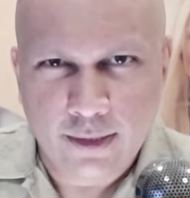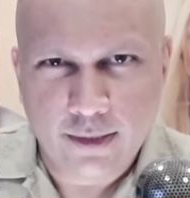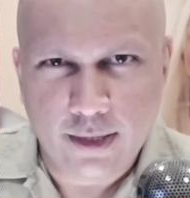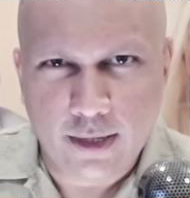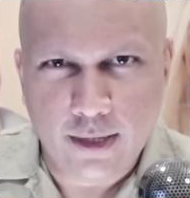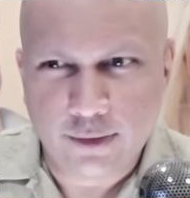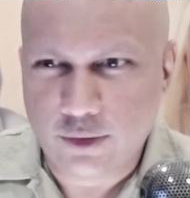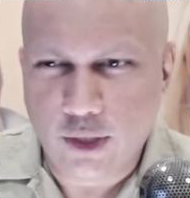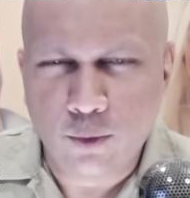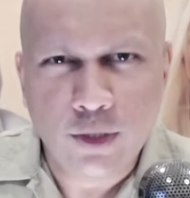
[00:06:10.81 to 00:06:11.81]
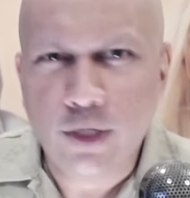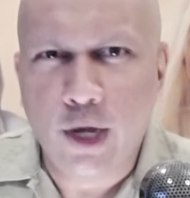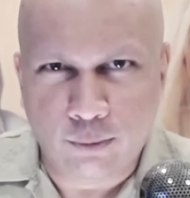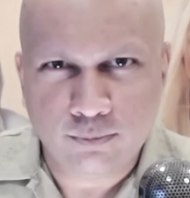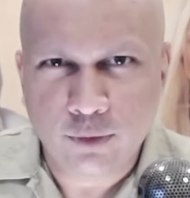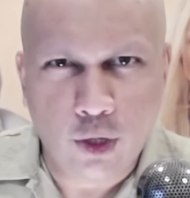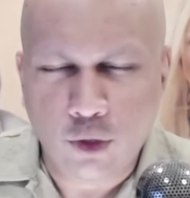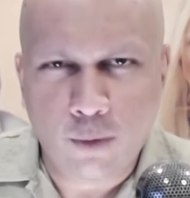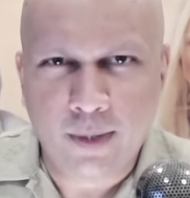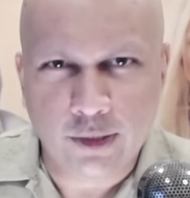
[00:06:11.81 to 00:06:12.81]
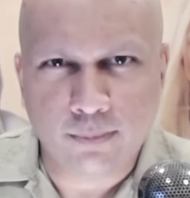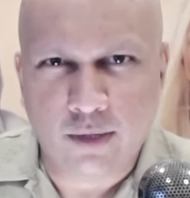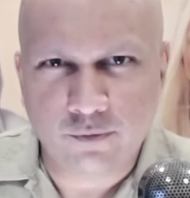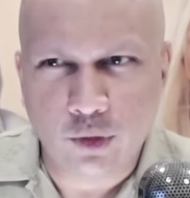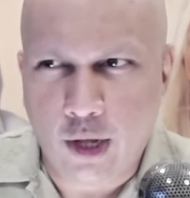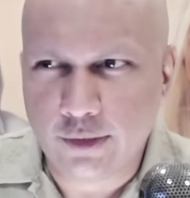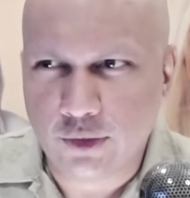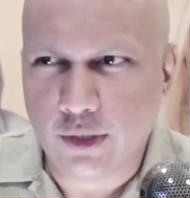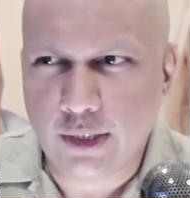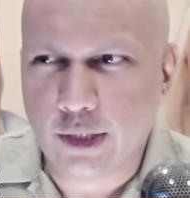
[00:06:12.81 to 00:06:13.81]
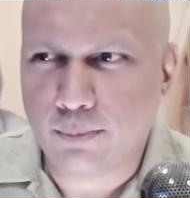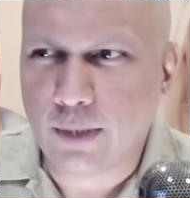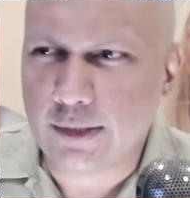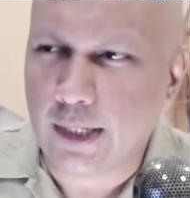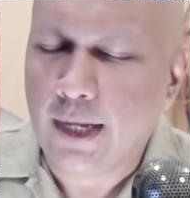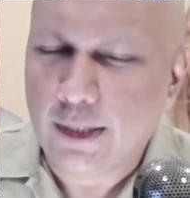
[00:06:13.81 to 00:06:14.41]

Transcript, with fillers: Uh, so, no, no, nobody's above the law, and certainly not the president.